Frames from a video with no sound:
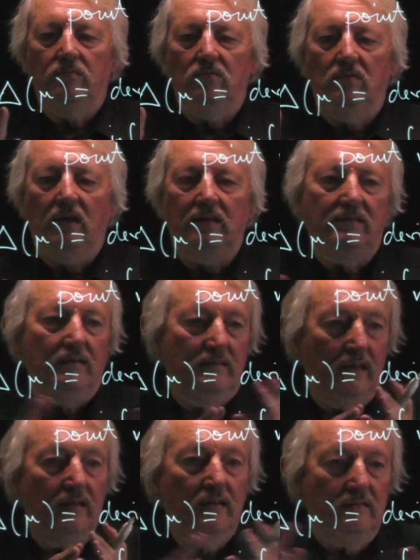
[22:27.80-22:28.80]

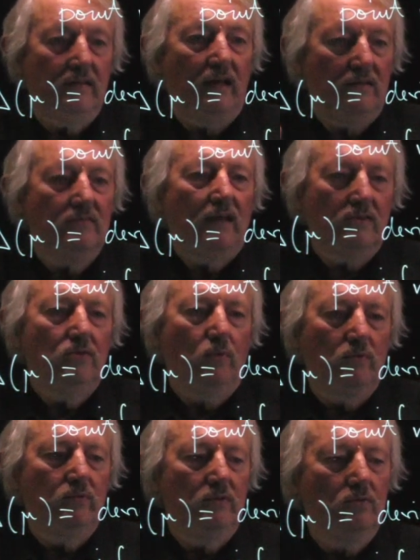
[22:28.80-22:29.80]
that is actually
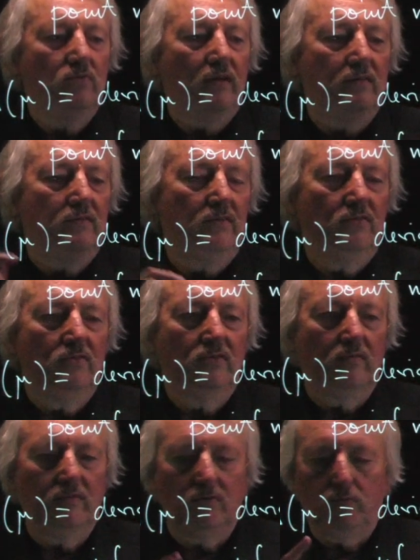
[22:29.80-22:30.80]
what we use as a distance
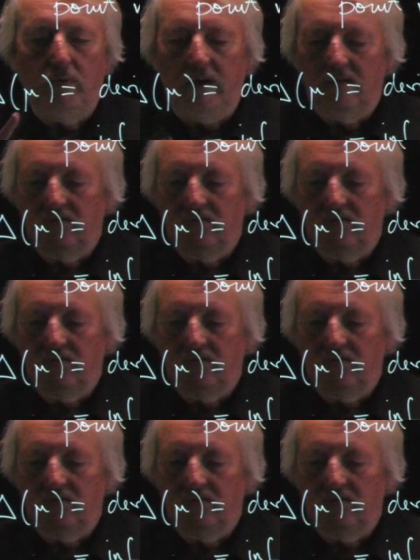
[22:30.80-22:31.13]
of the spread.